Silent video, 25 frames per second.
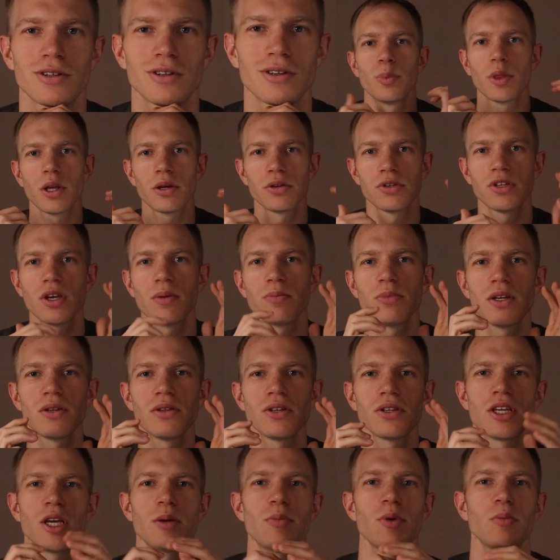Now, something to
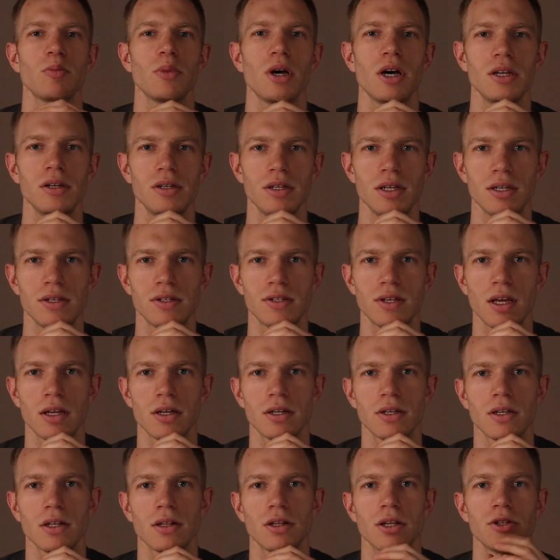keep in mind is
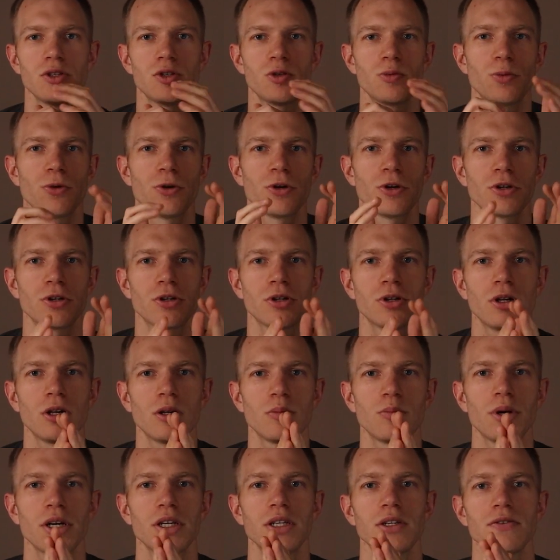that Lens protocol
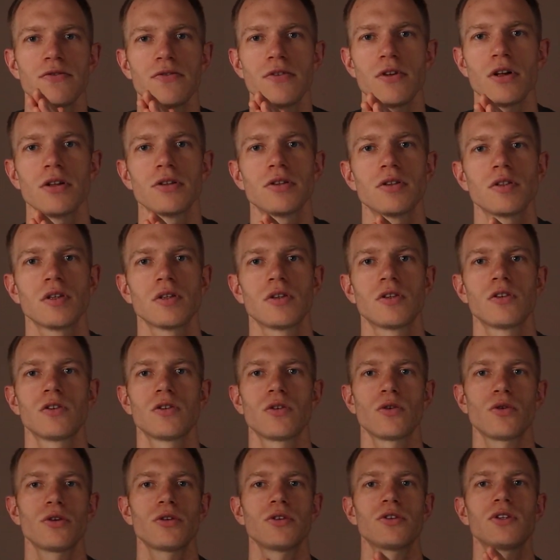by default
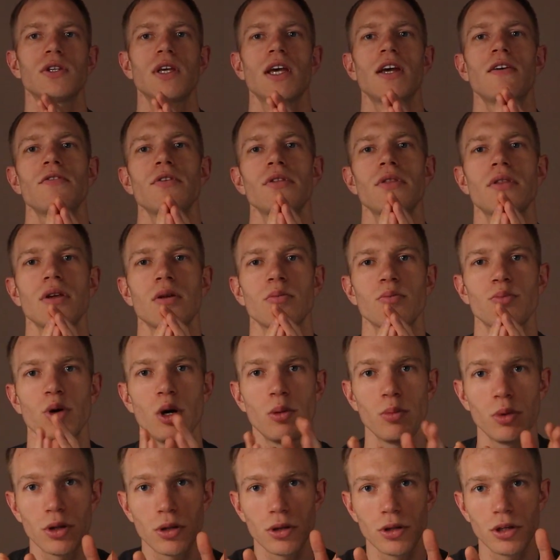stores everything
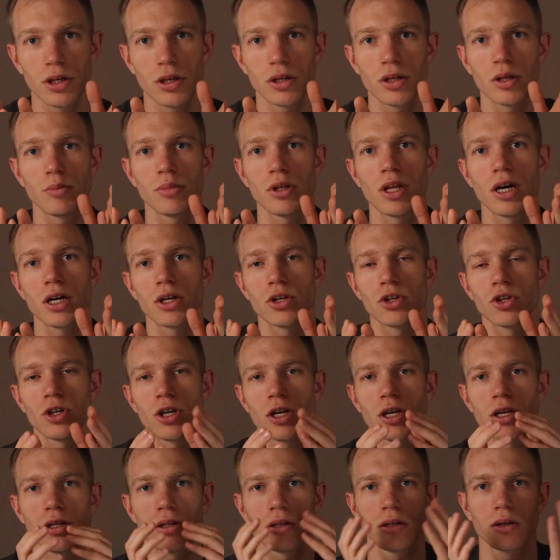publicly in a
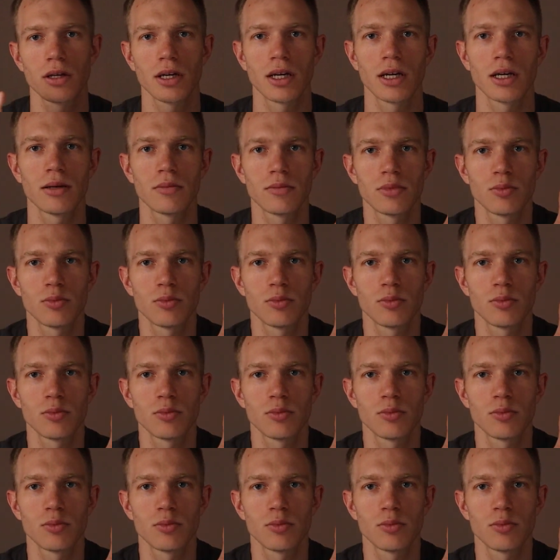blockchain, uh,